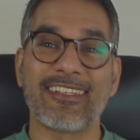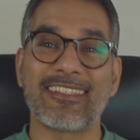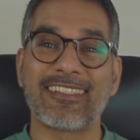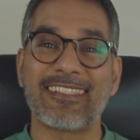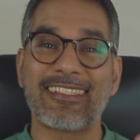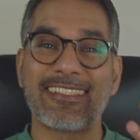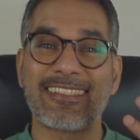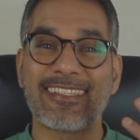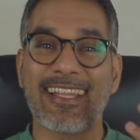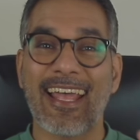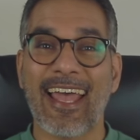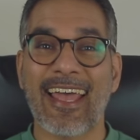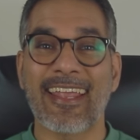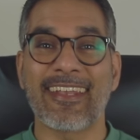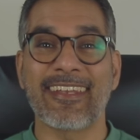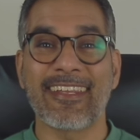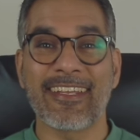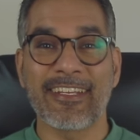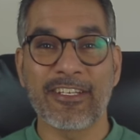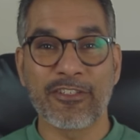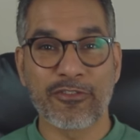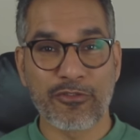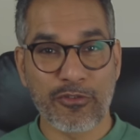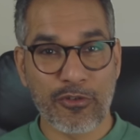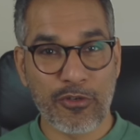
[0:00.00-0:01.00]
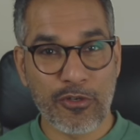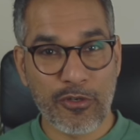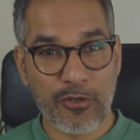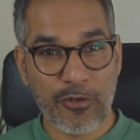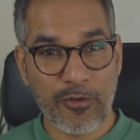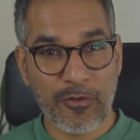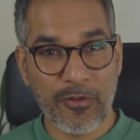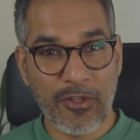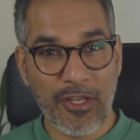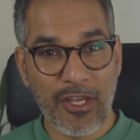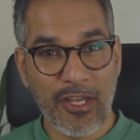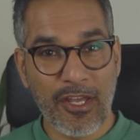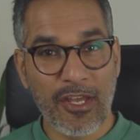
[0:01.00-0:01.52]
the standing
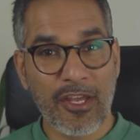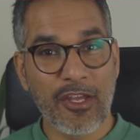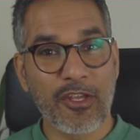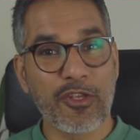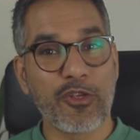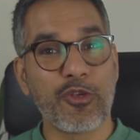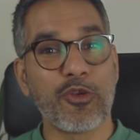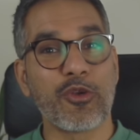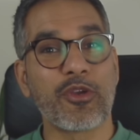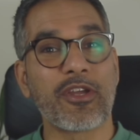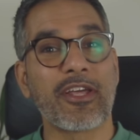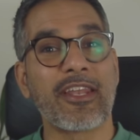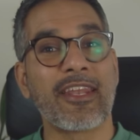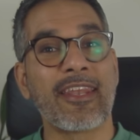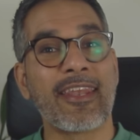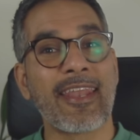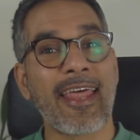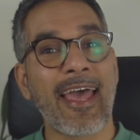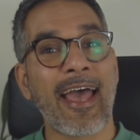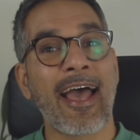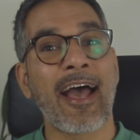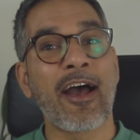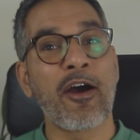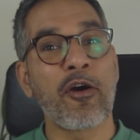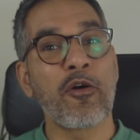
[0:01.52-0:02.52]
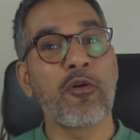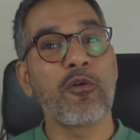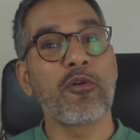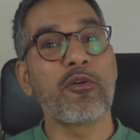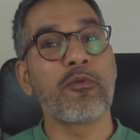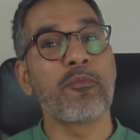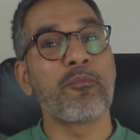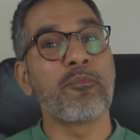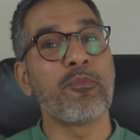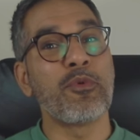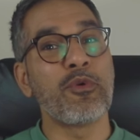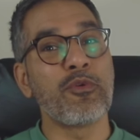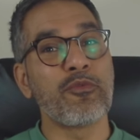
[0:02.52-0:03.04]
draw, you can now
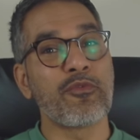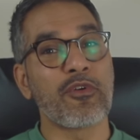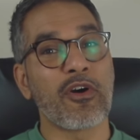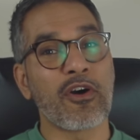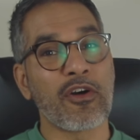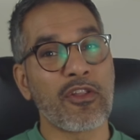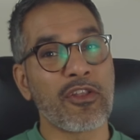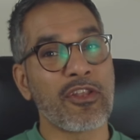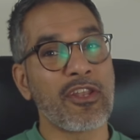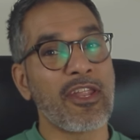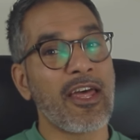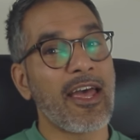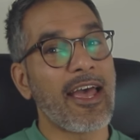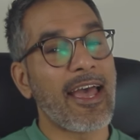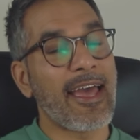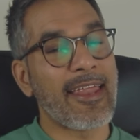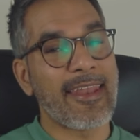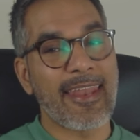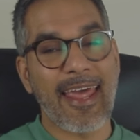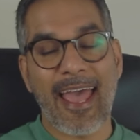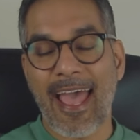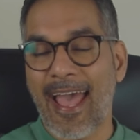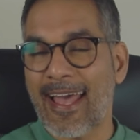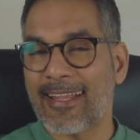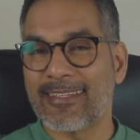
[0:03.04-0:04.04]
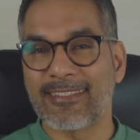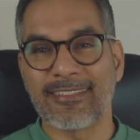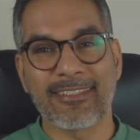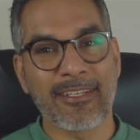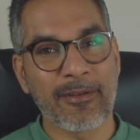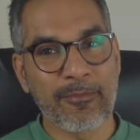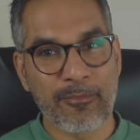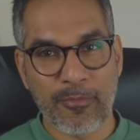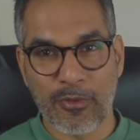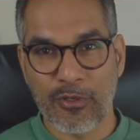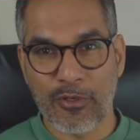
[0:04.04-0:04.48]
move on and add some